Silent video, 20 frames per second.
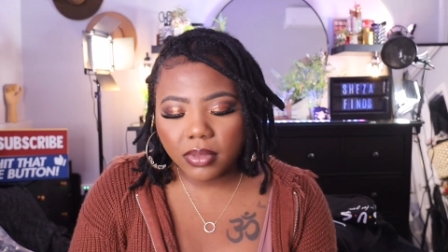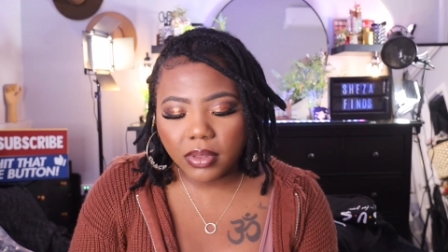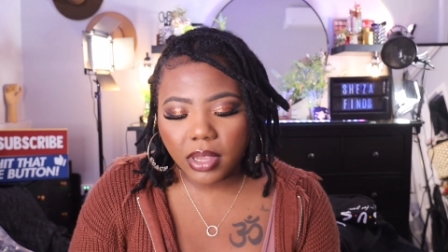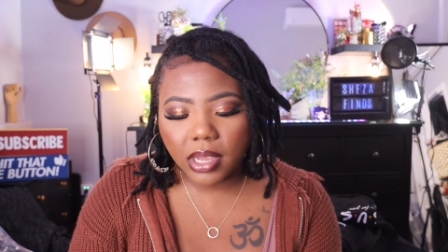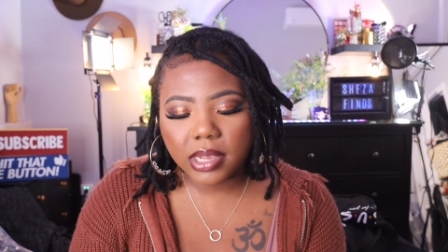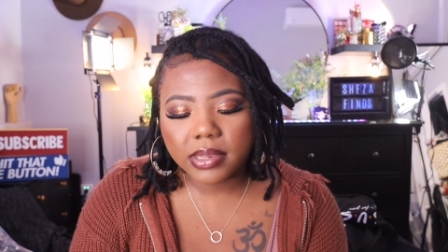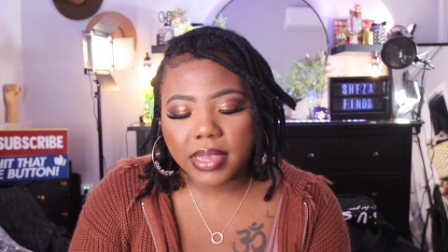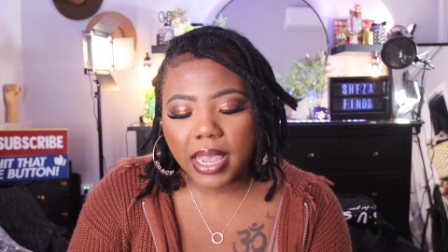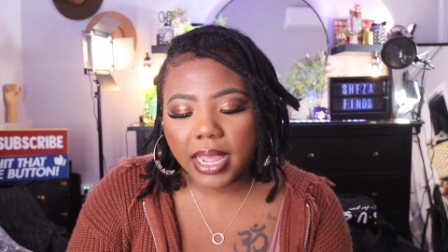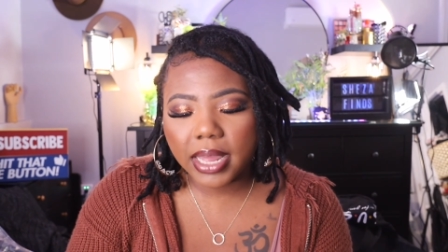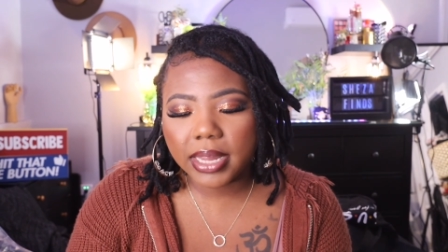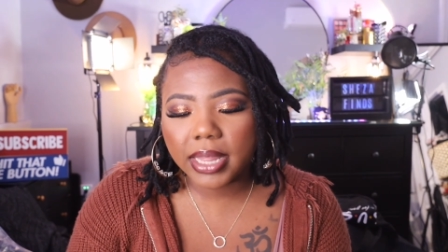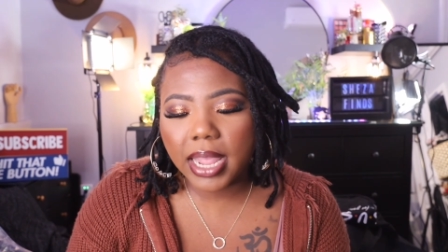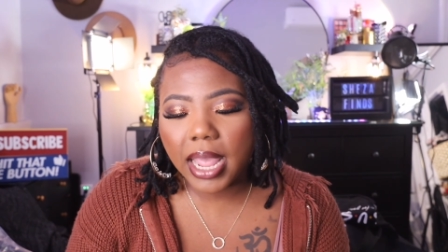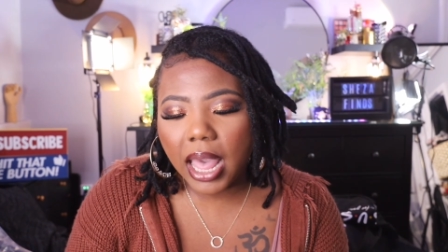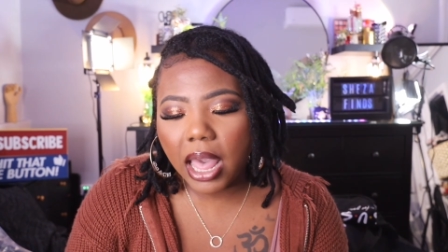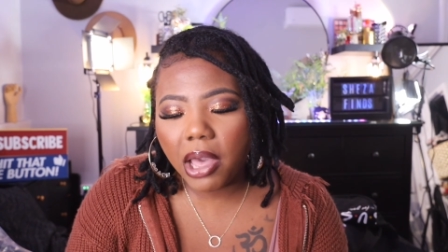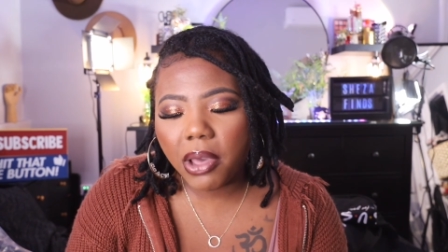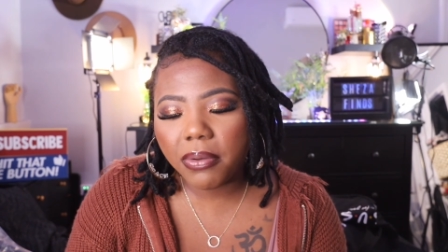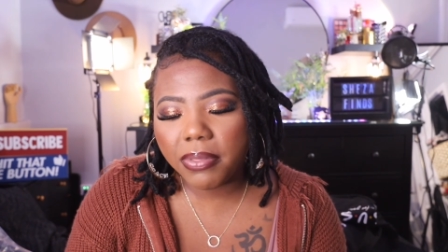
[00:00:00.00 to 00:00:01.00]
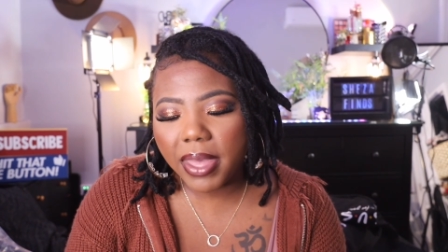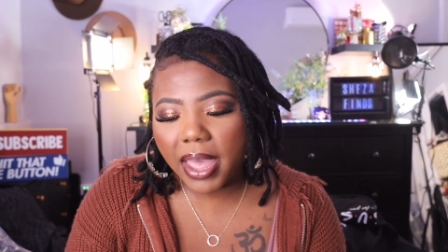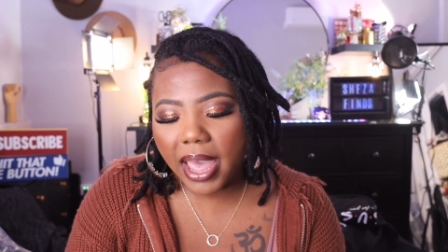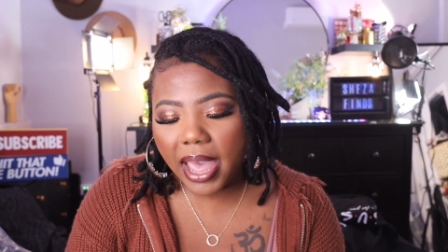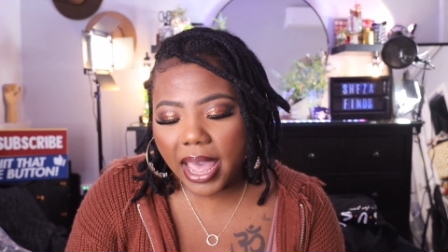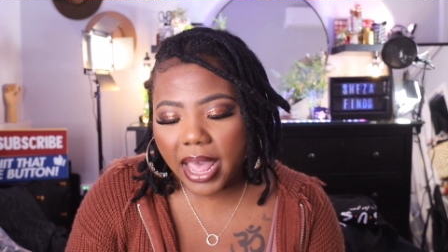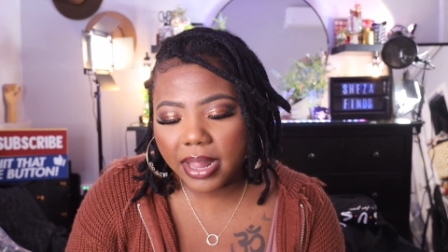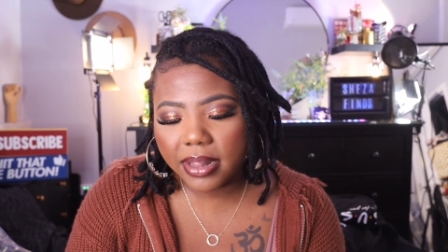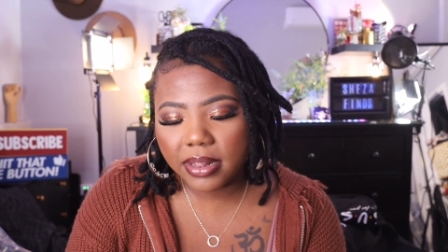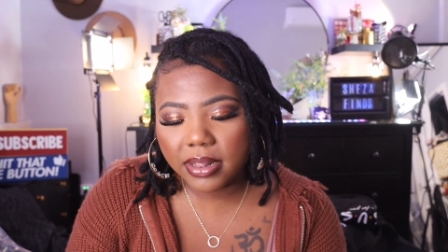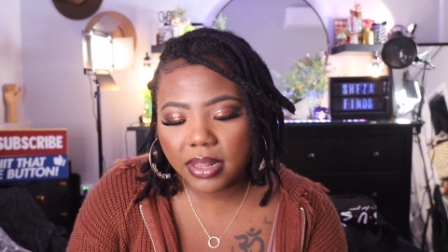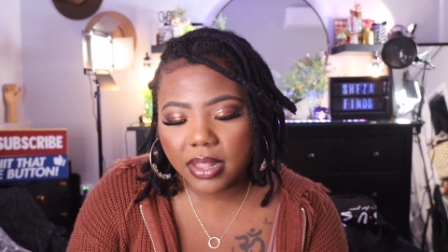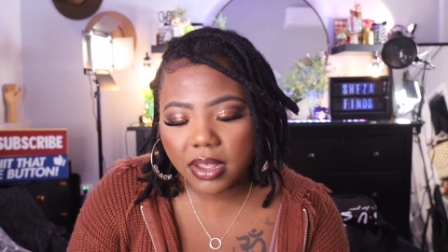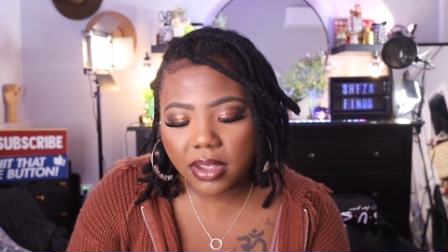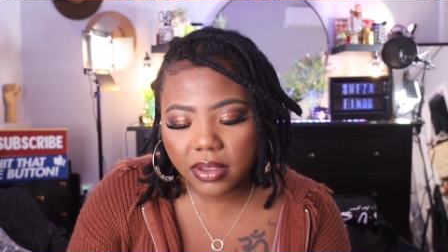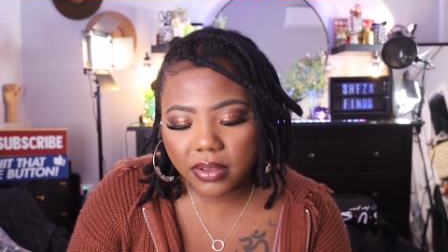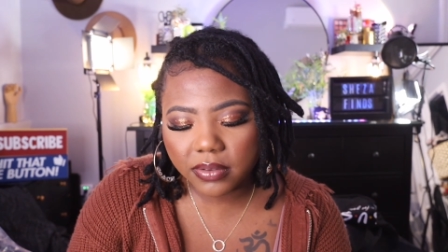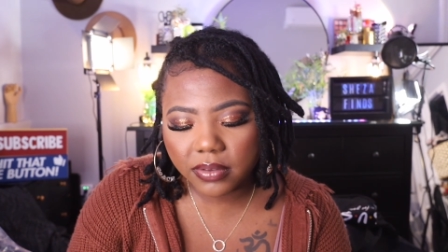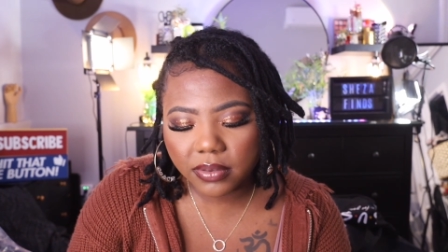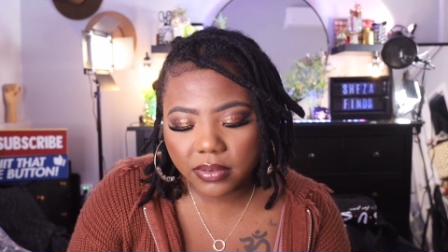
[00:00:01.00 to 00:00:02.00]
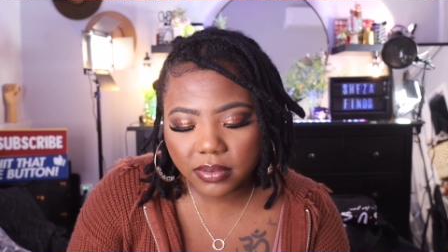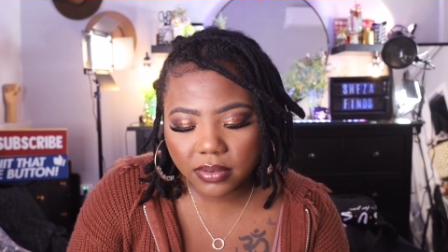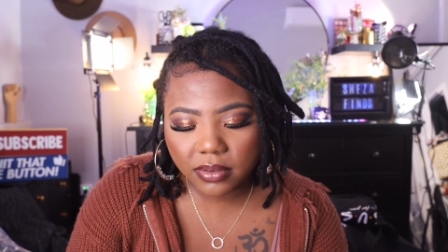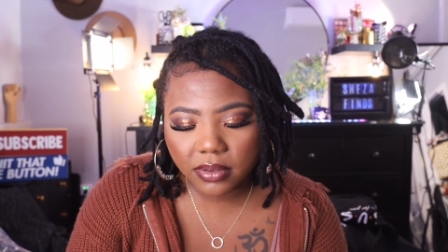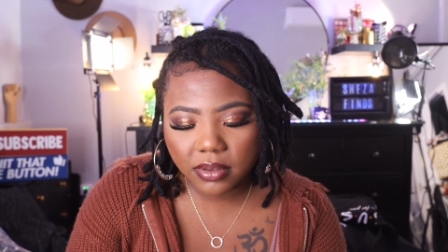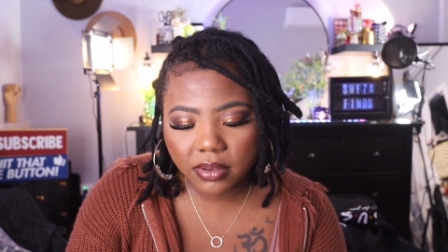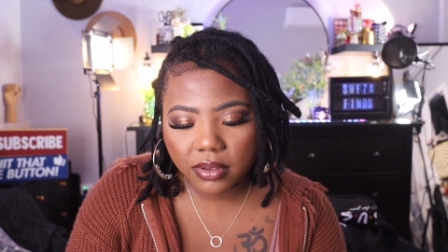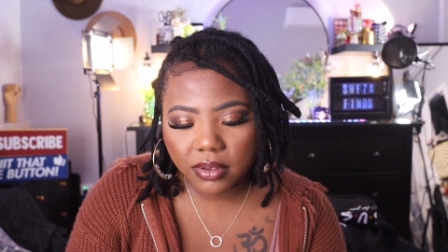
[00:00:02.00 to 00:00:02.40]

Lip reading: exactly how the hat looks,